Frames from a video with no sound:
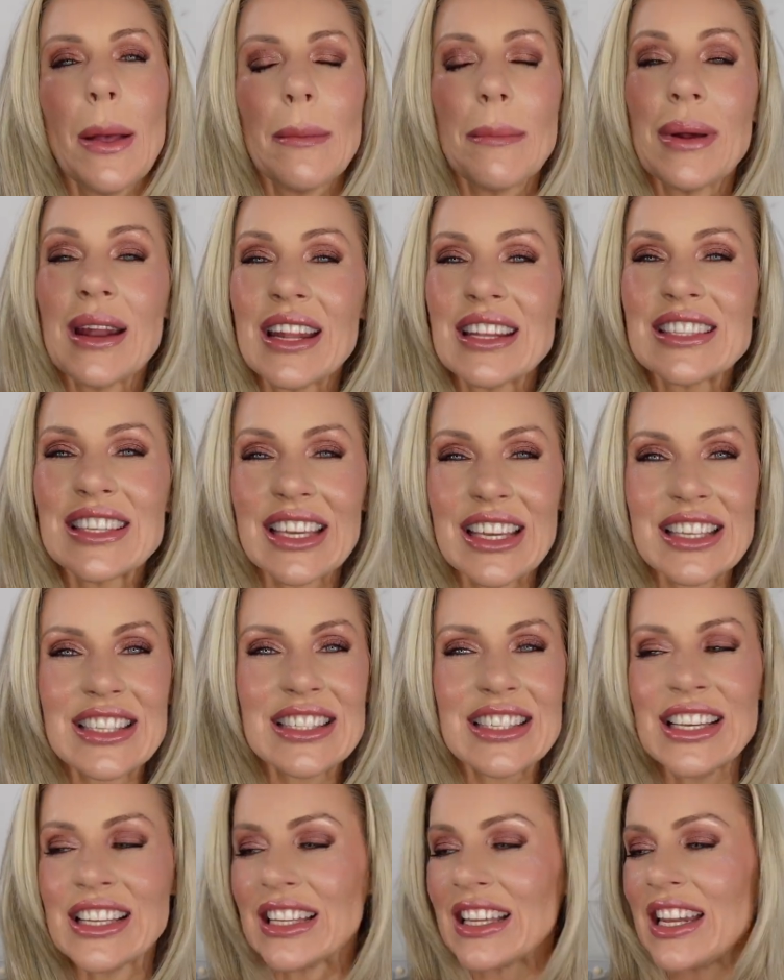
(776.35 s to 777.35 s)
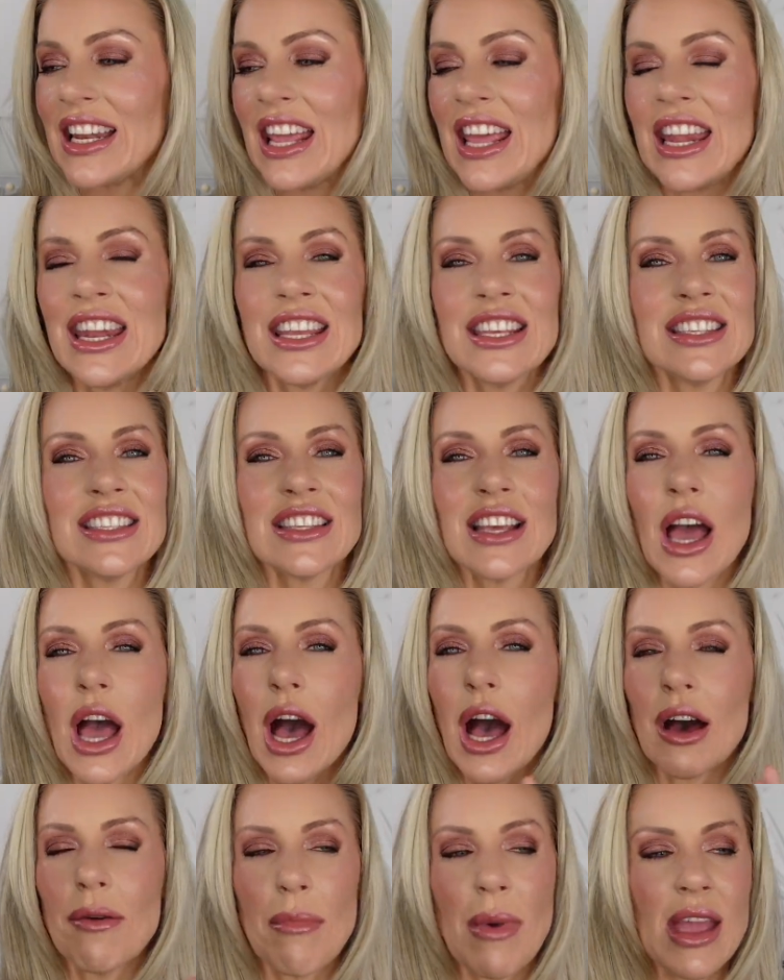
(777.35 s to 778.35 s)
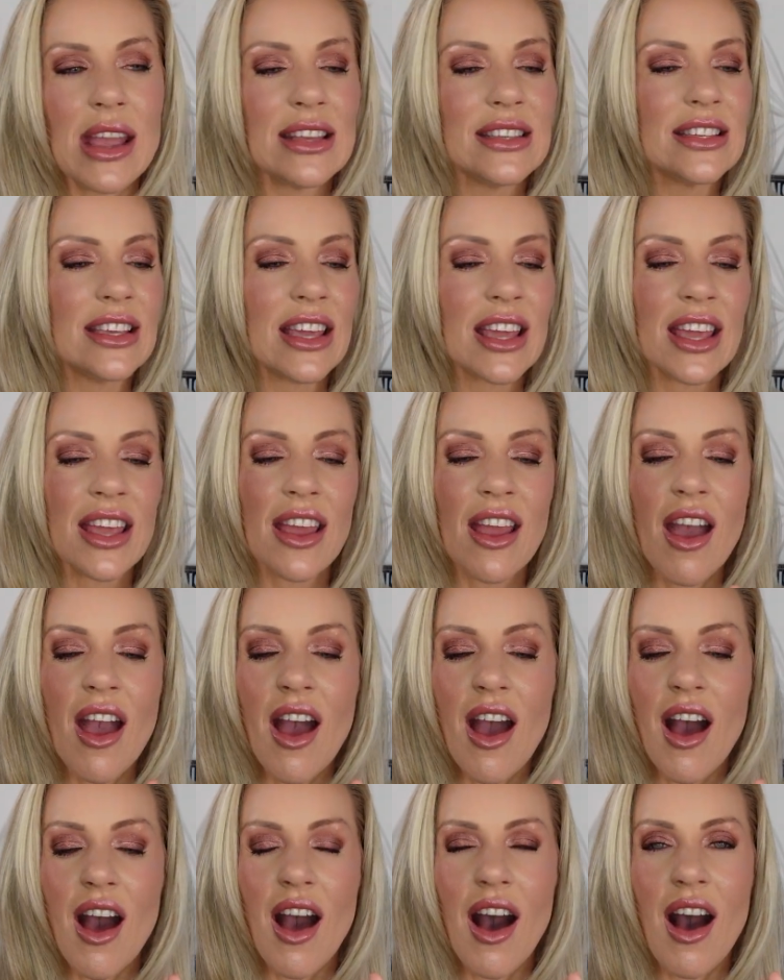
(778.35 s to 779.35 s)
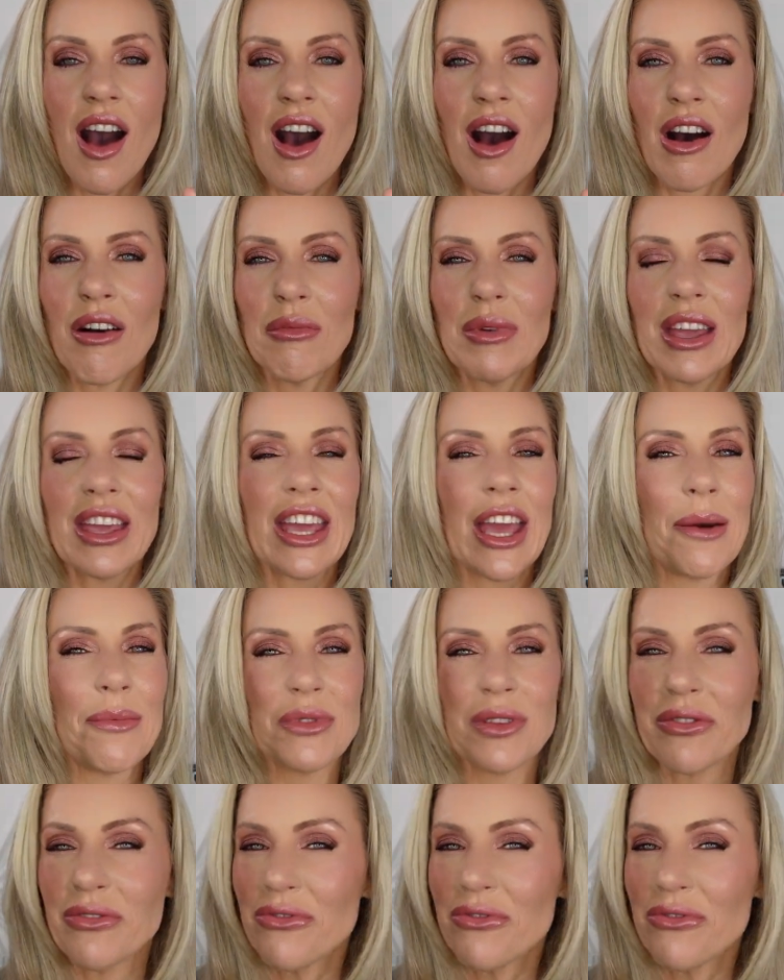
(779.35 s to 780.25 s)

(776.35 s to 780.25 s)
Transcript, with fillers: But it's like a sealant. It is amazing. Um, it kept the